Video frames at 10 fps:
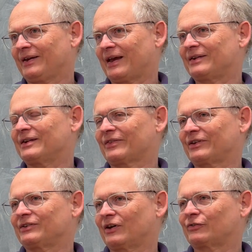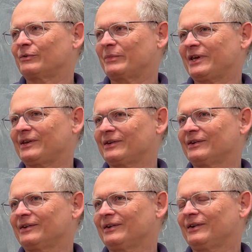And nothing doesn't mean,
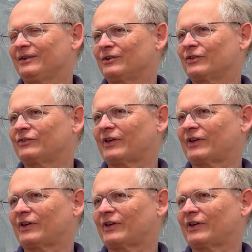this is,